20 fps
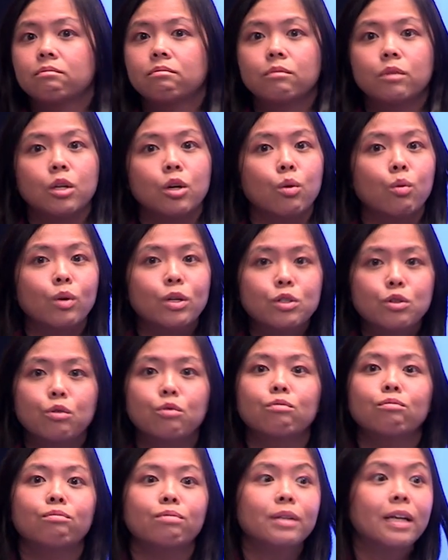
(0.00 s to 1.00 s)
you know one's
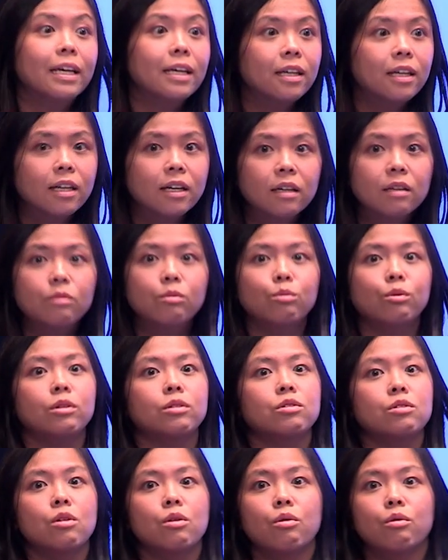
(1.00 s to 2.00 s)
own blanket,
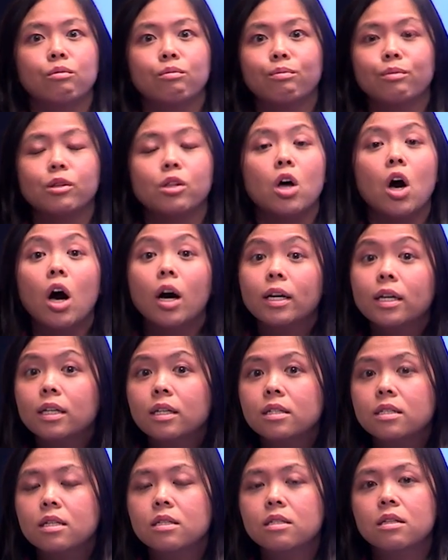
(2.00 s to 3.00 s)
one's own
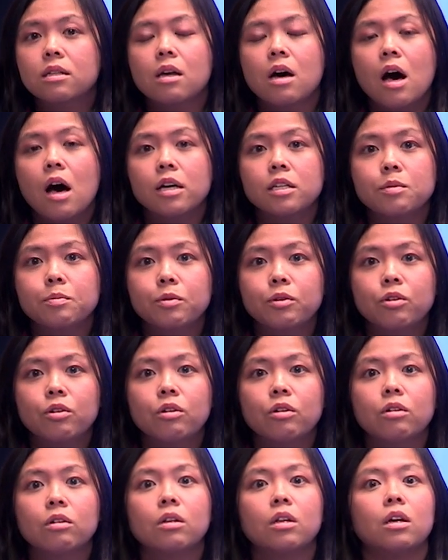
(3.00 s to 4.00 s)
belongings into the
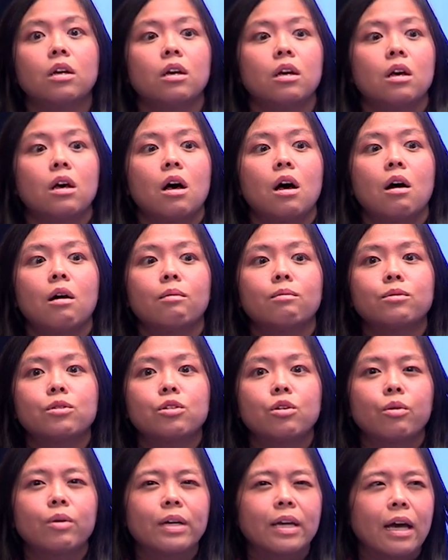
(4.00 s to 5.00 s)
hospital. Um,
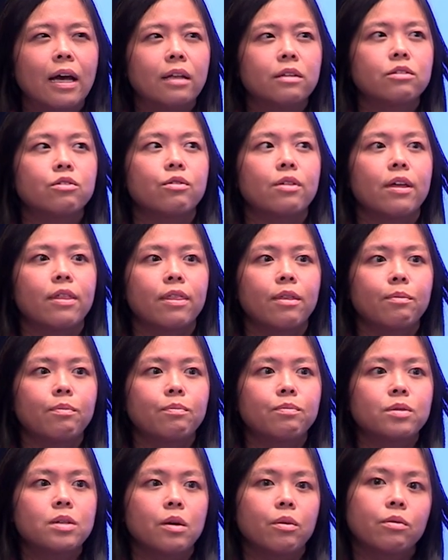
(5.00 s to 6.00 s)
so again, so that
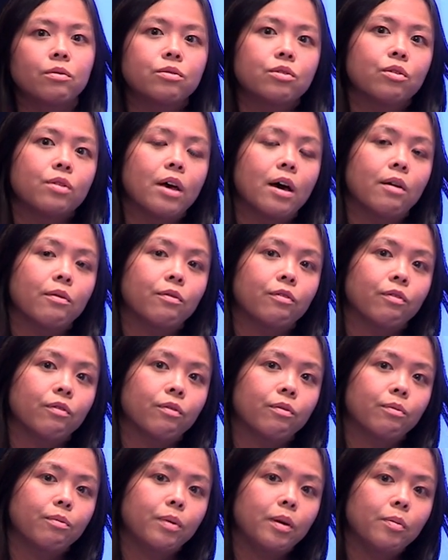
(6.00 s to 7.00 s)
so so that
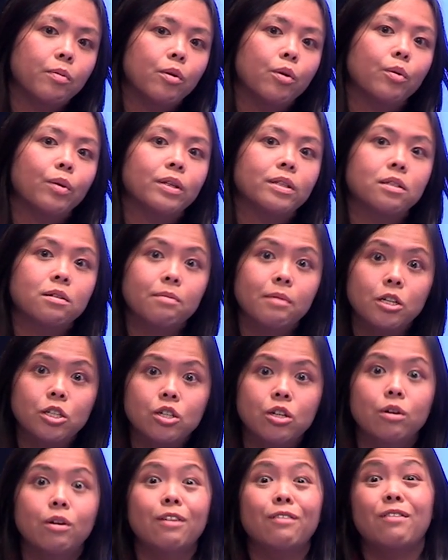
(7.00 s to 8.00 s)
people with
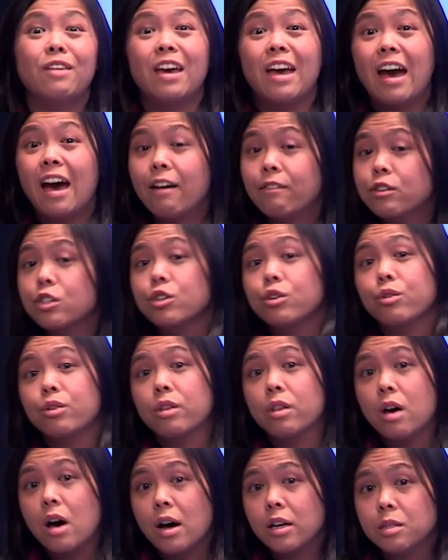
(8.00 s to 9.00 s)
dementia, if they have to go to
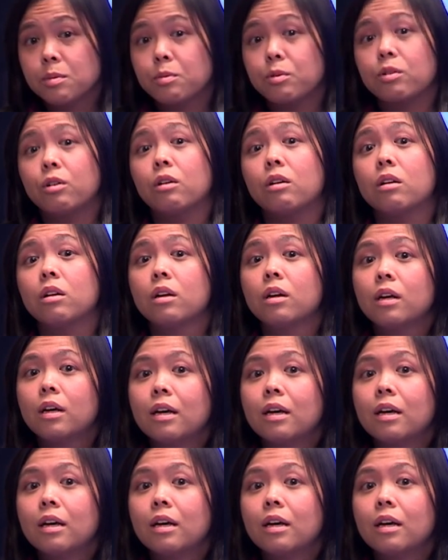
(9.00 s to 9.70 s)
the hospital,